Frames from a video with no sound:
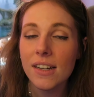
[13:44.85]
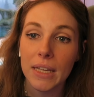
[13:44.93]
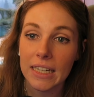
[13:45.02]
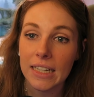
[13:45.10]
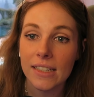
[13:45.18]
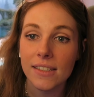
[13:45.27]

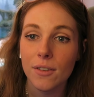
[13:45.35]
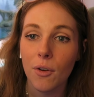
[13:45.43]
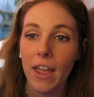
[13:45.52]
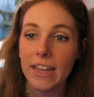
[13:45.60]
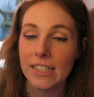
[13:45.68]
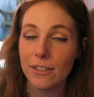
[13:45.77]
because
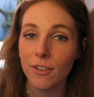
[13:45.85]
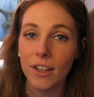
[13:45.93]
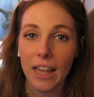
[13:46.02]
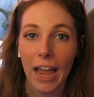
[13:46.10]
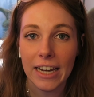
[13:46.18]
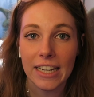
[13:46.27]
in
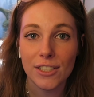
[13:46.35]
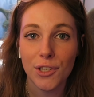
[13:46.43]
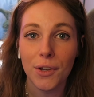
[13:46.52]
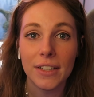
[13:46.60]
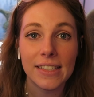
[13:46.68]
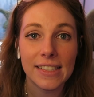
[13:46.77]
different lightings
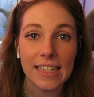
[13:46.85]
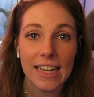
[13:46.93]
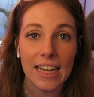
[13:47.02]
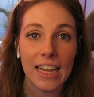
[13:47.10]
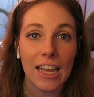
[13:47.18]
you can see